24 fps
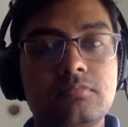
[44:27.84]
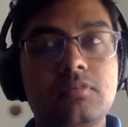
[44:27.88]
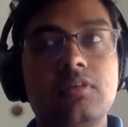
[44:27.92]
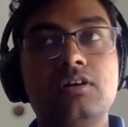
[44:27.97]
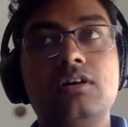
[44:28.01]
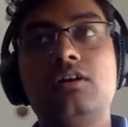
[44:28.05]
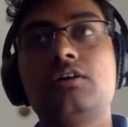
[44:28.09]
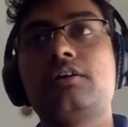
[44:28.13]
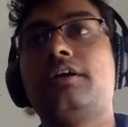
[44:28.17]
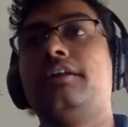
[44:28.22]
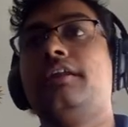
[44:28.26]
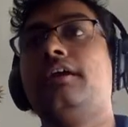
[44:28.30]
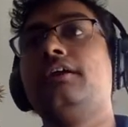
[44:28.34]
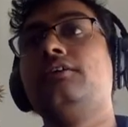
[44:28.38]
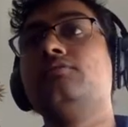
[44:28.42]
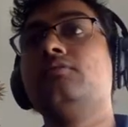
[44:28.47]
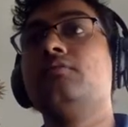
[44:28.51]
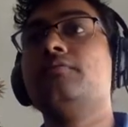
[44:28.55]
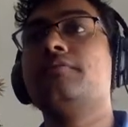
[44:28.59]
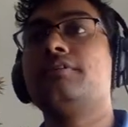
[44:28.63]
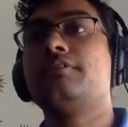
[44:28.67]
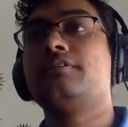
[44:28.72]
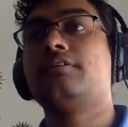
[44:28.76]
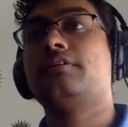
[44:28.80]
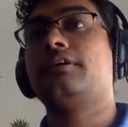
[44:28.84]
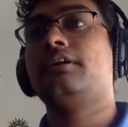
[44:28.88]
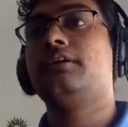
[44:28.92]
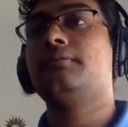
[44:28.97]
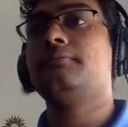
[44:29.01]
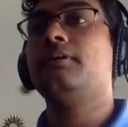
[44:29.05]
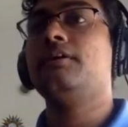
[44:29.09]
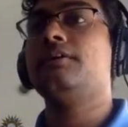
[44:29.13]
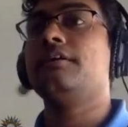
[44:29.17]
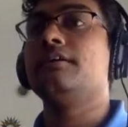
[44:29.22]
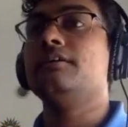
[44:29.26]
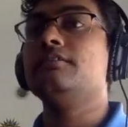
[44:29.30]
Okay, next what we're talking
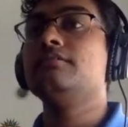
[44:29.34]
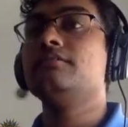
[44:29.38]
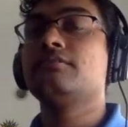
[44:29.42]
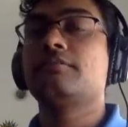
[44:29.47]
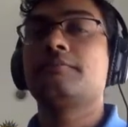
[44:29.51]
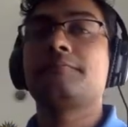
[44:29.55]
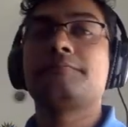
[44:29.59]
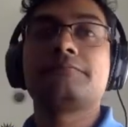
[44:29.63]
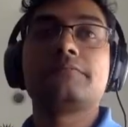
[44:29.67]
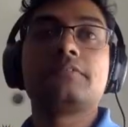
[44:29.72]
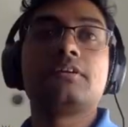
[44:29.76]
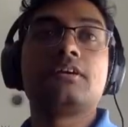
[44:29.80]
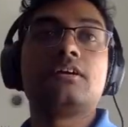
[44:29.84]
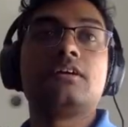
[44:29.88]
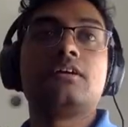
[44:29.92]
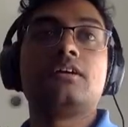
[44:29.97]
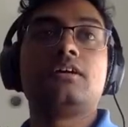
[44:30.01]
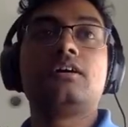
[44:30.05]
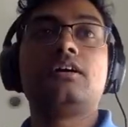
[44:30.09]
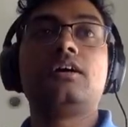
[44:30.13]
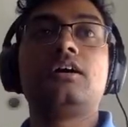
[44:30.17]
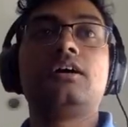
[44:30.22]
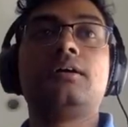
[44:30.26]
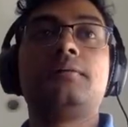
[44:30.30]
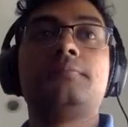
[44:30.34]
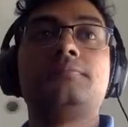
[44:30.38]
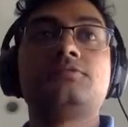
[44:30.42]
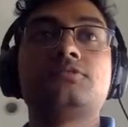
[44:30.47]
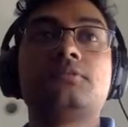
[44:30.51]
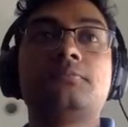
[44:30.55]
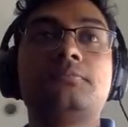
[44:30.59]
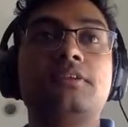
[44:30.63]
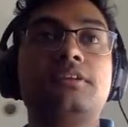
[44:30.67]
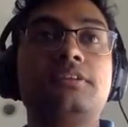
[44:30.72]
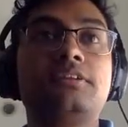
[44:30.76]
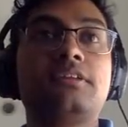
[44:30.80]
about is
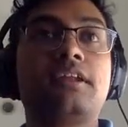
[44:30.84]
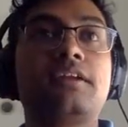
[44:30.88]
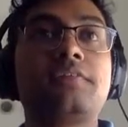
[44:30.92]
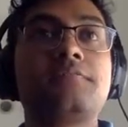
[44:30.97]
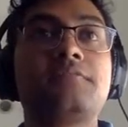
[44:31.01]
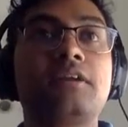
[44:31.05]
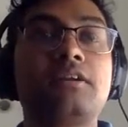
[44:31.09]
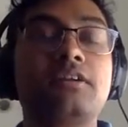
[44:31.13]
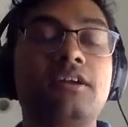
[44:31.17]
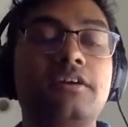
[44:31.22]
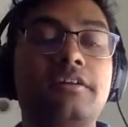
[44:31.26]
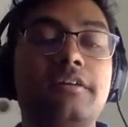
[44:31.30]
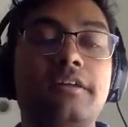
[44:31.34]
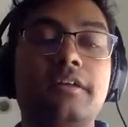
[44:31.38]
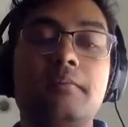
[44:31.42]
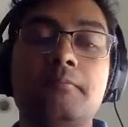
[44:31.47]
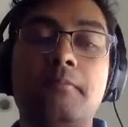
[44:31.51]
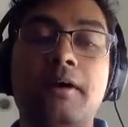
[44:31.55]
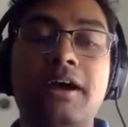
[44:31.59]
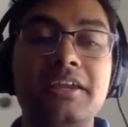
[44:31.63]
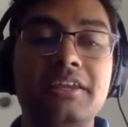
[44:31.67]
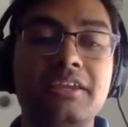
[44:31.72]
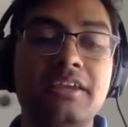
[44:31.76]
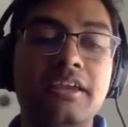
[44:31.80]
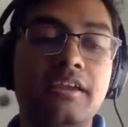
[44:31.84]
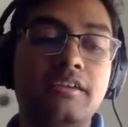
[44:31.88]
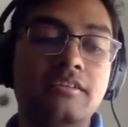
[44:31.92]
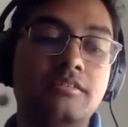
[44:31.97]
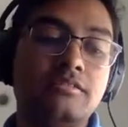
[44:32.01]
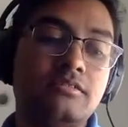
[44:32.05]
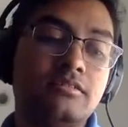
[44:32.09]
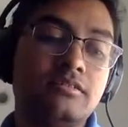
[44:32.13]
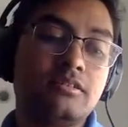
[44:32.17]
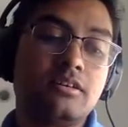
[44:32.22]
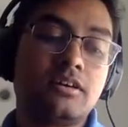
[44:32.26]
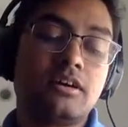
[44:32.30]
something that I found out in my case.